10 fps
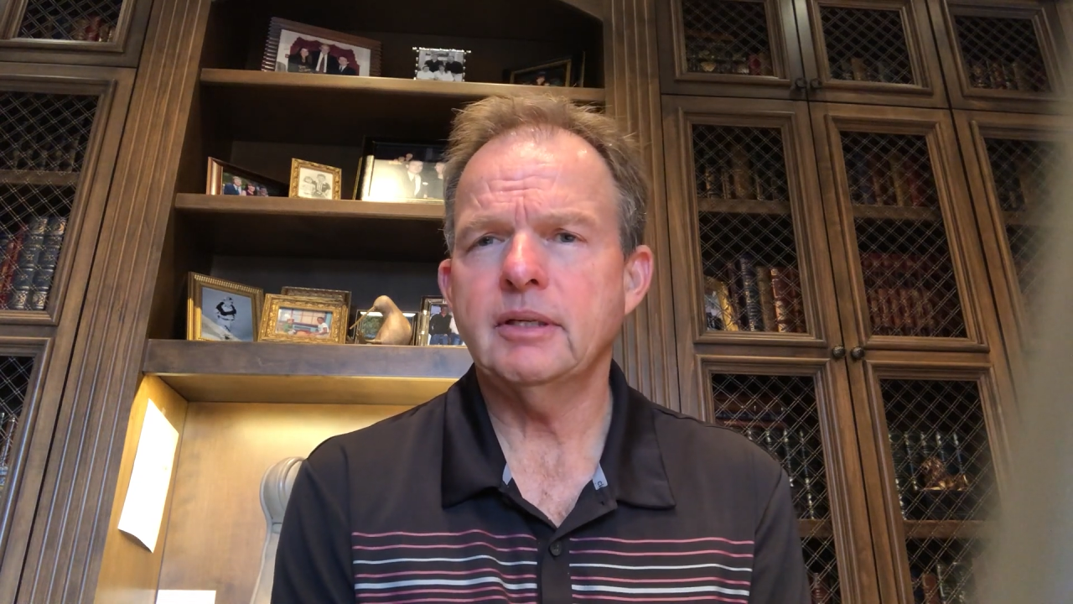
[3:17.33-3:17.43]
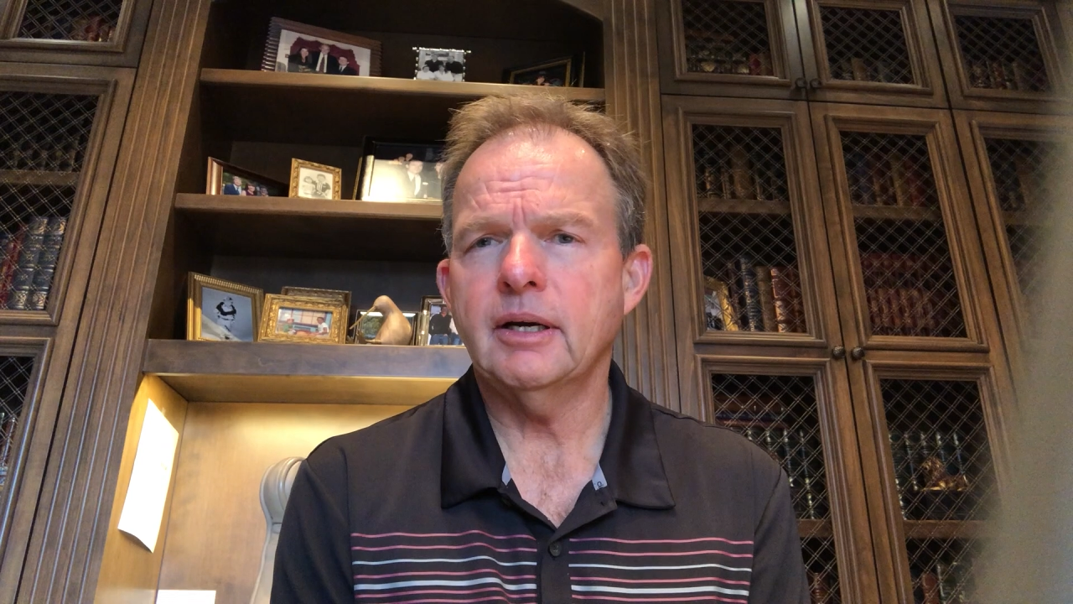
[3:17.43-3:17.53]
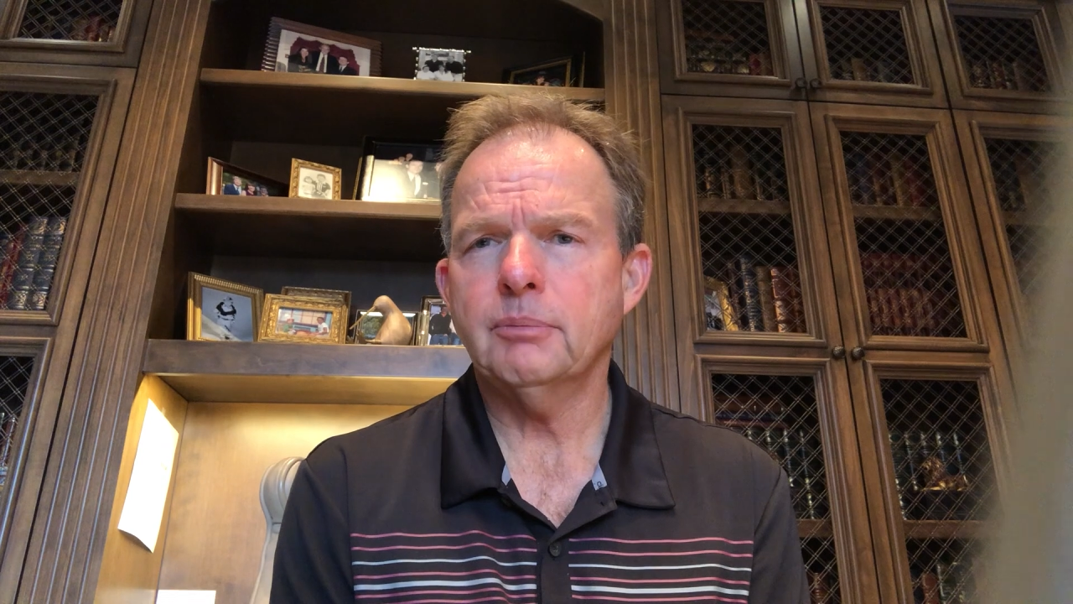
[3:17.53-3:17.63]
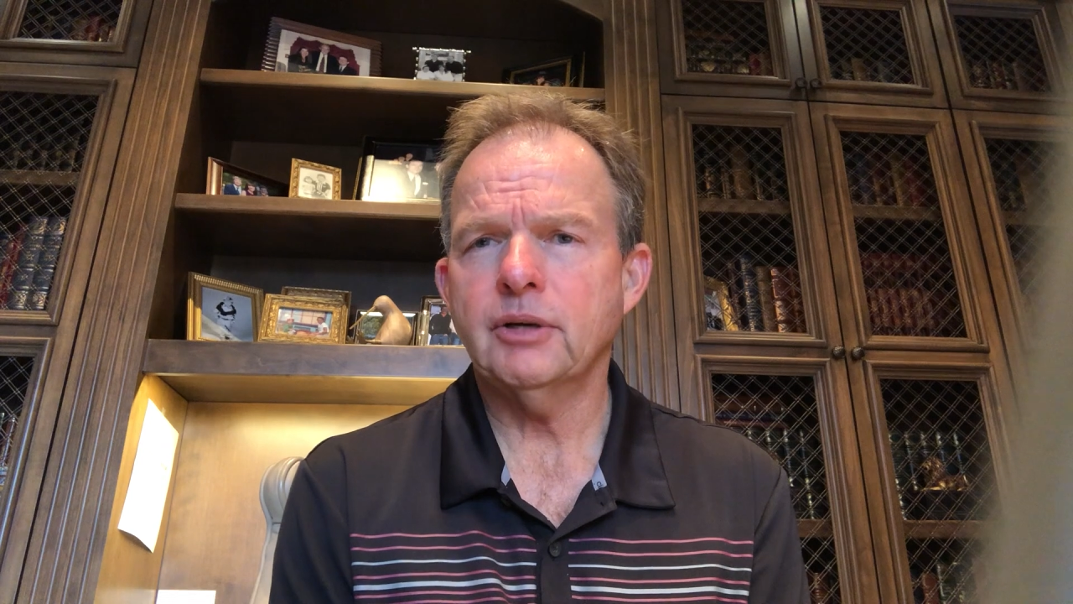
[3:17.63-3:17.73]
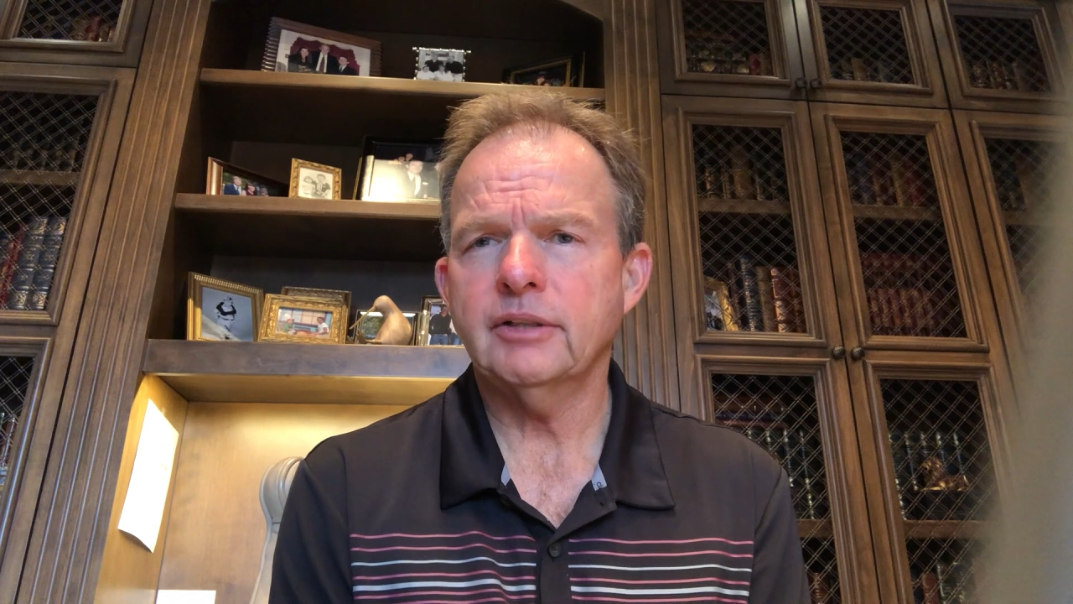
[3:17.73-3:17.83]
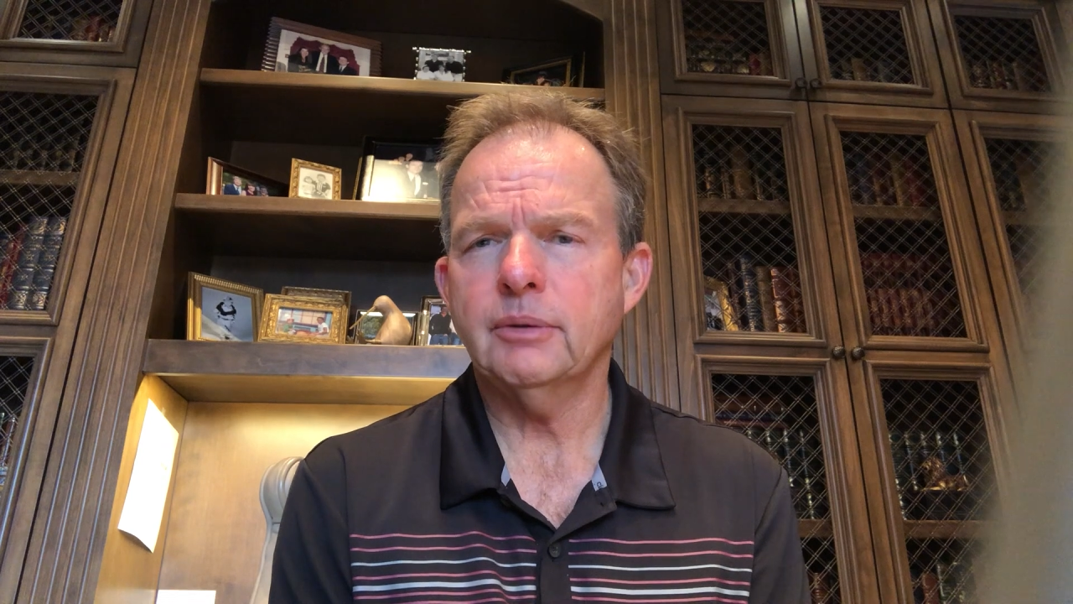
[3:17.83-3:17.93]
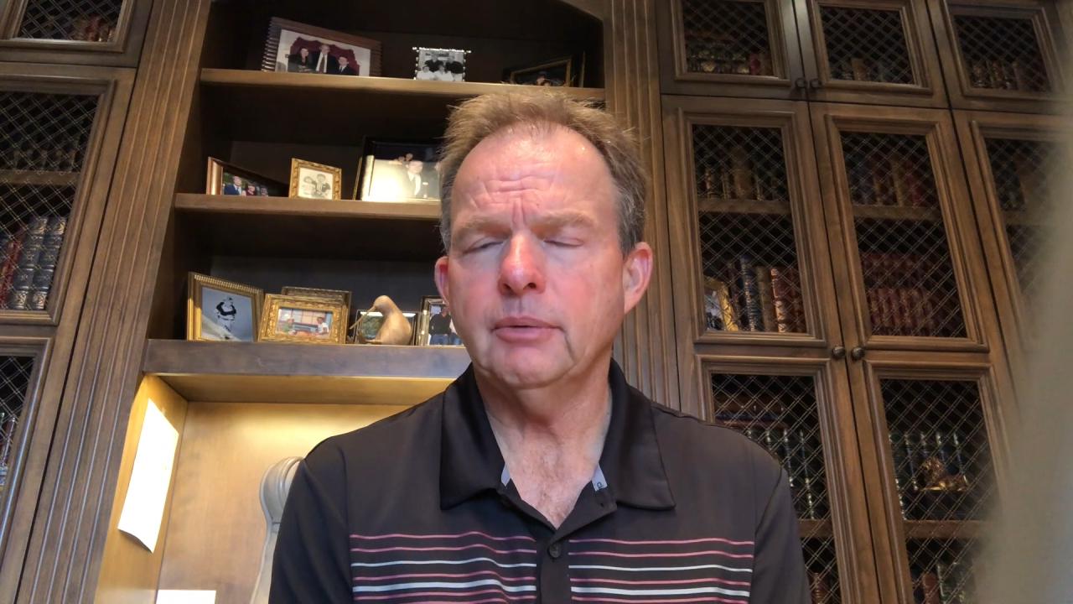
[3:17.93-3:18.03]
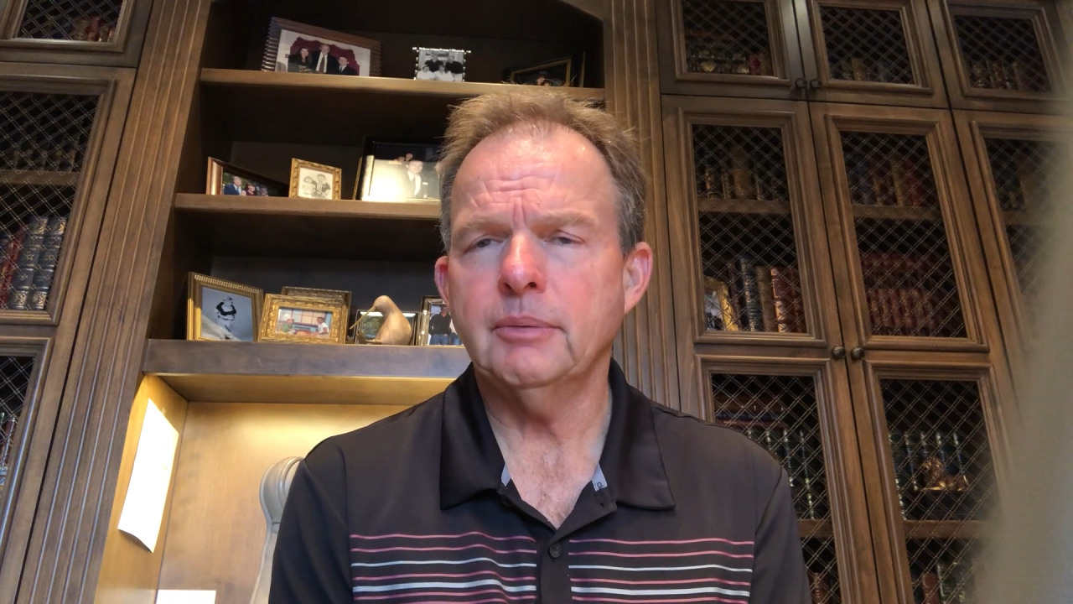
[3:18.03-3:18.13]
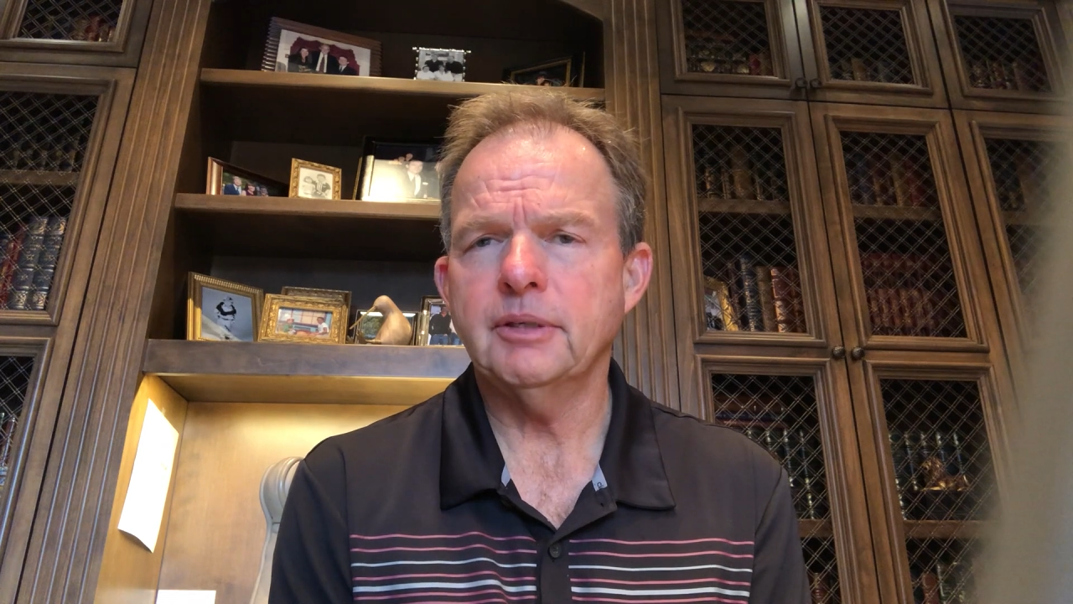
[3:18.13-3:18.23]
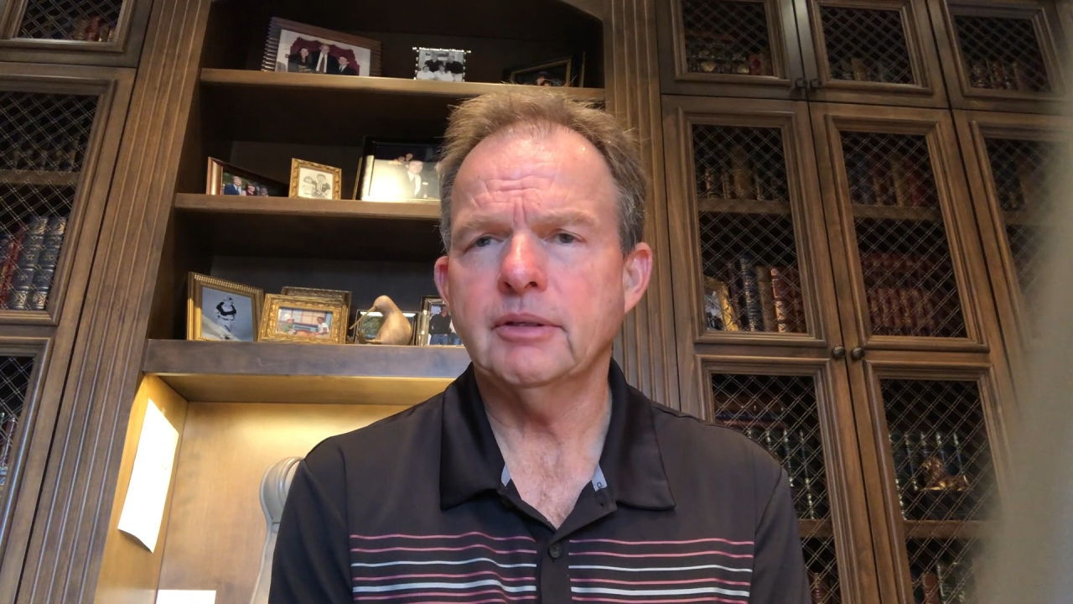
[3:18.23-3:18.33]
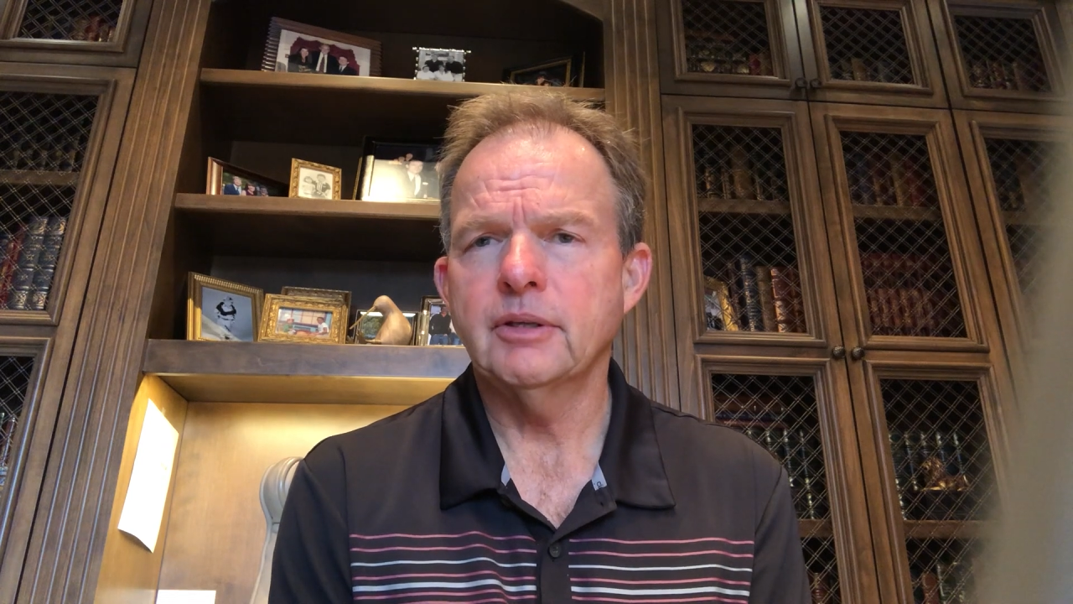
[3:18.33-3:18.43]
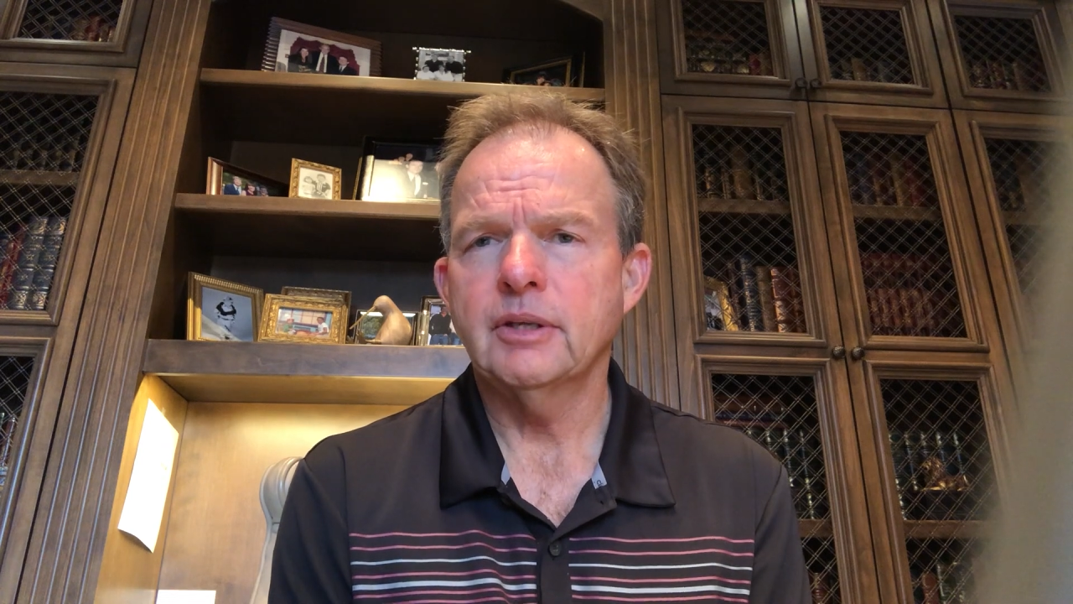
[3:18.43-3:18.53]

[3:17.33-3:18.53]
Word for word: than non pregnant women.